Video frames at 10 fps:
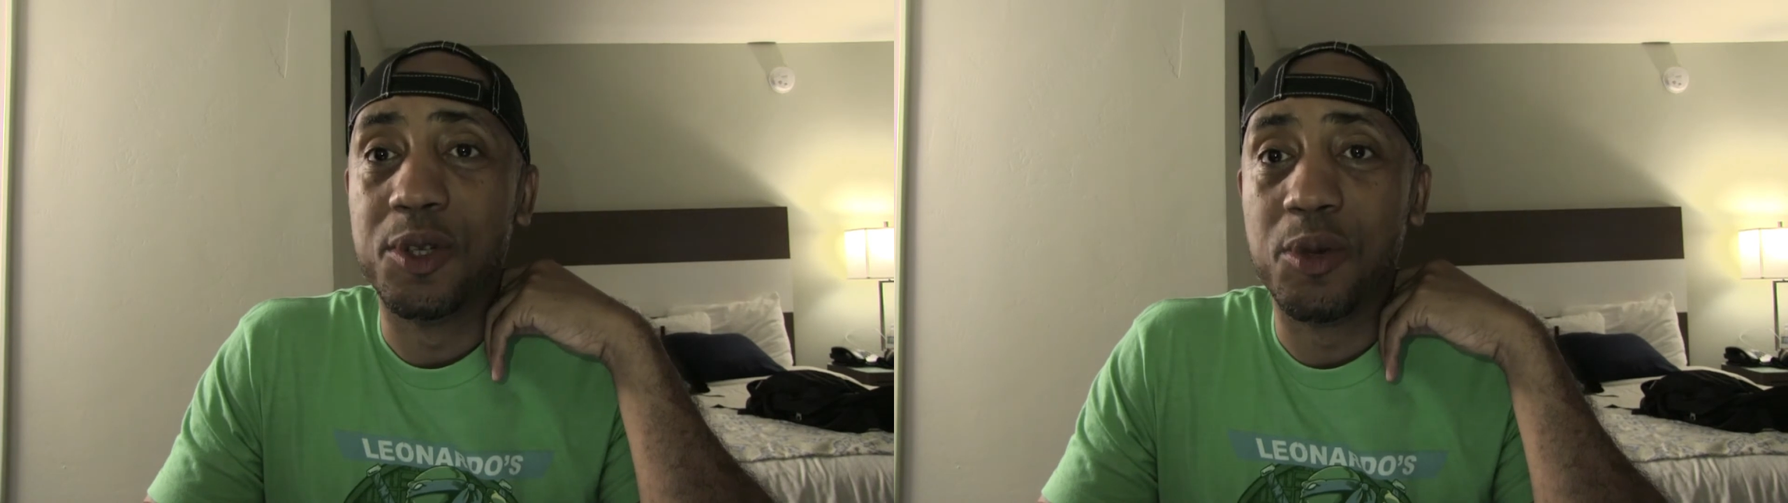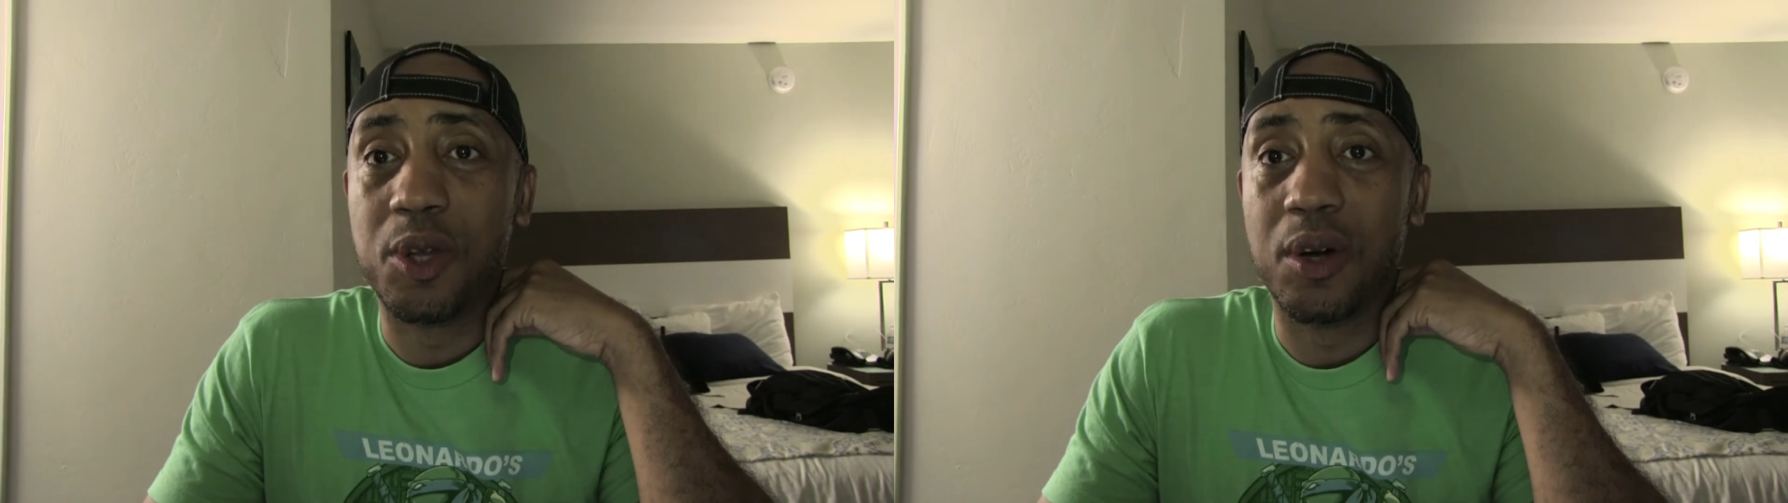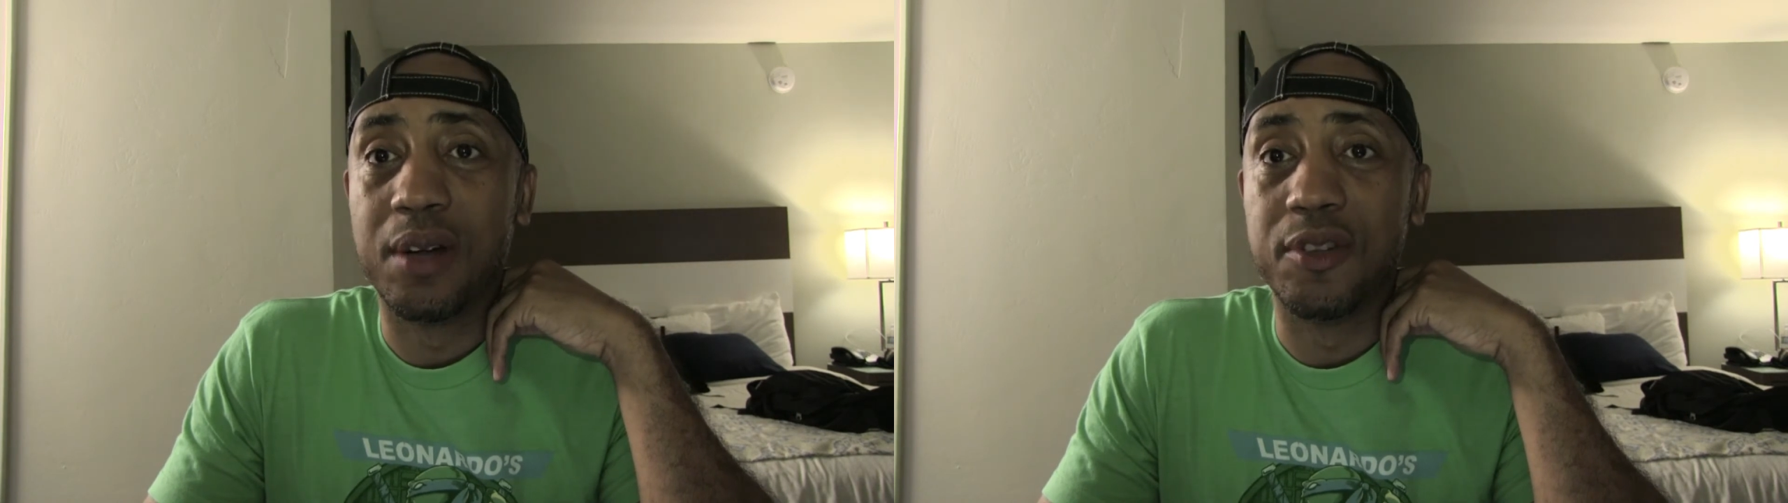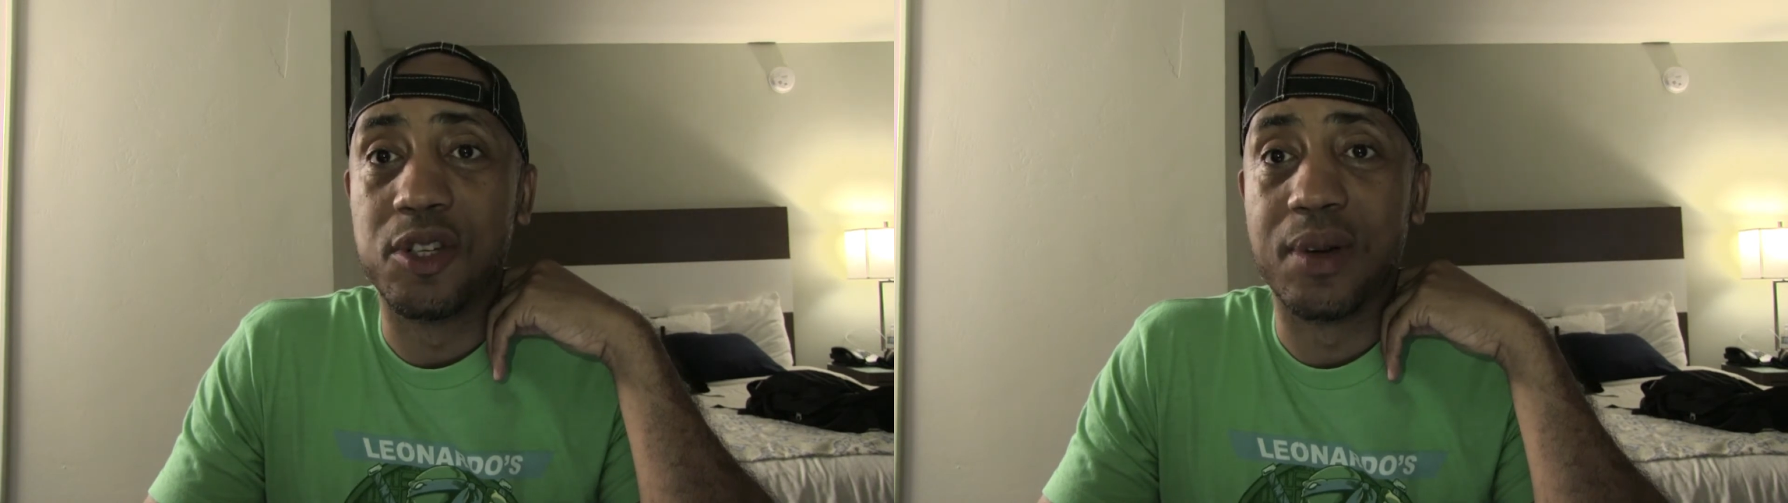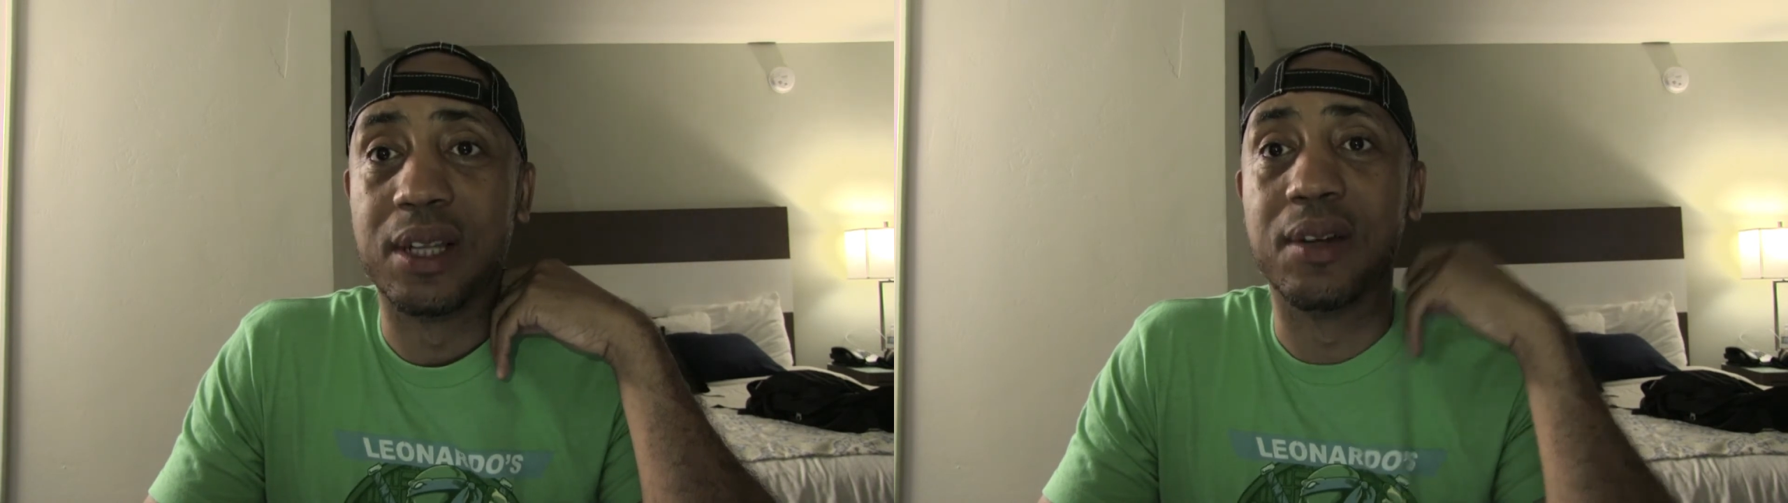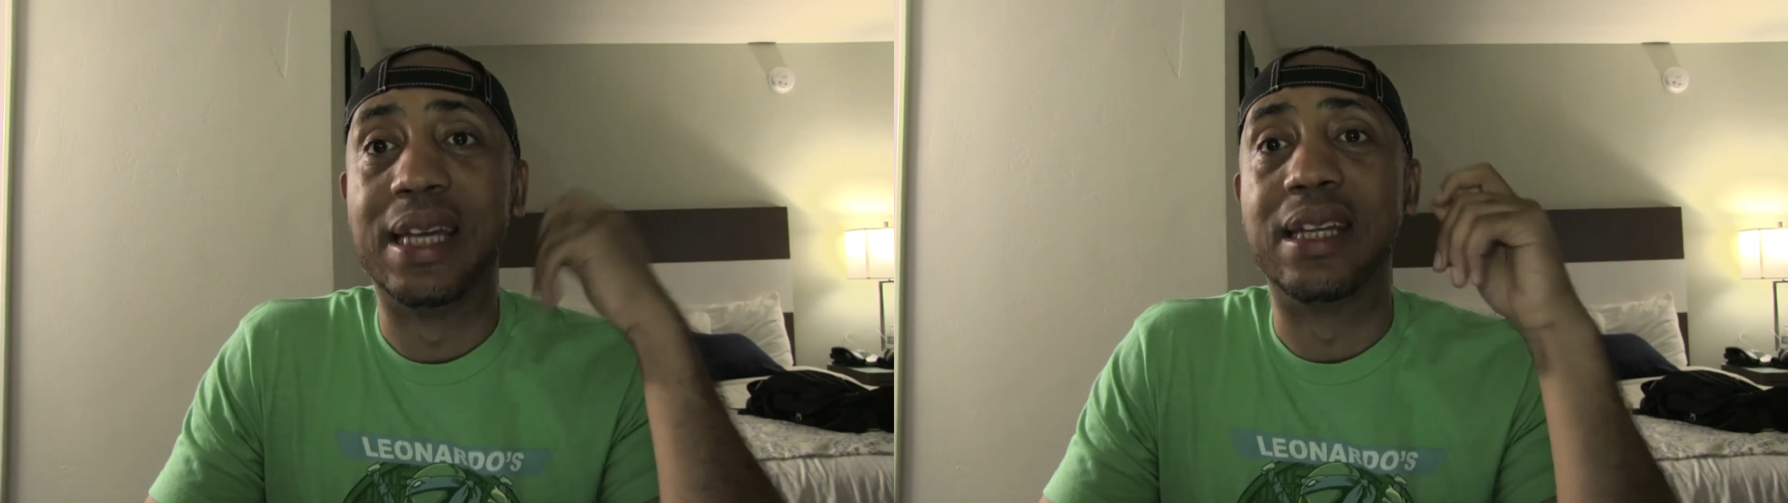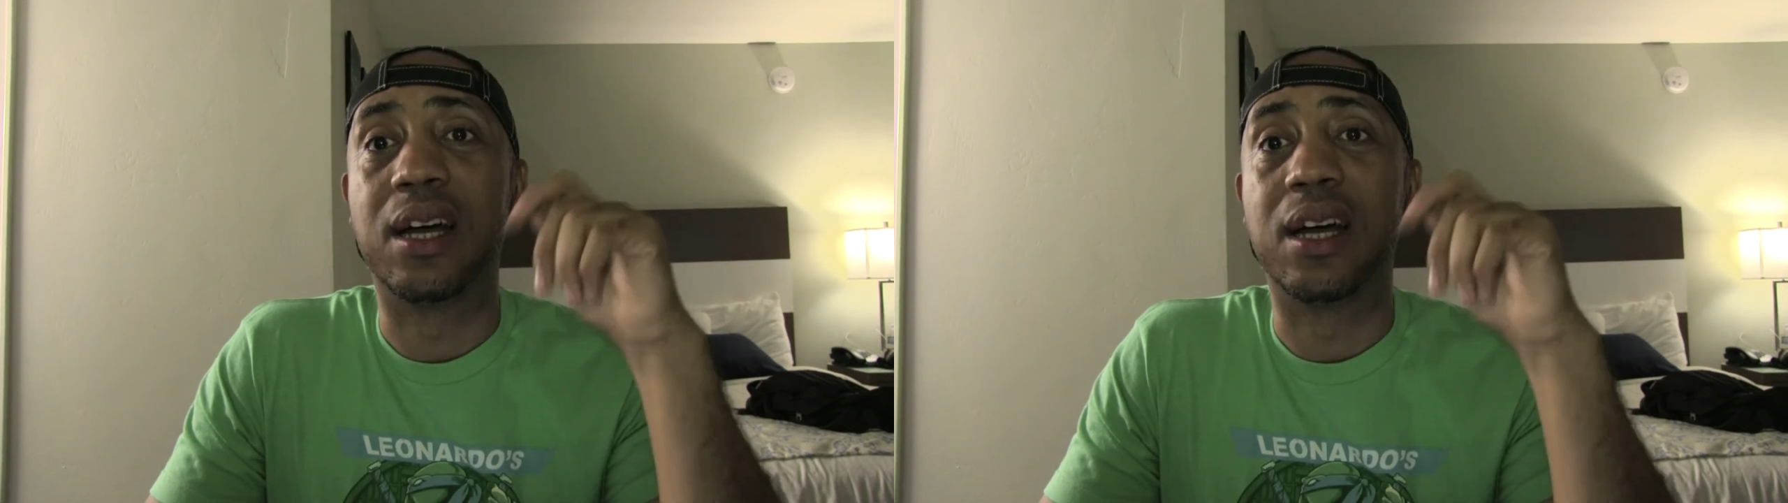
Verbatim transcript: what you thought of the trailer in the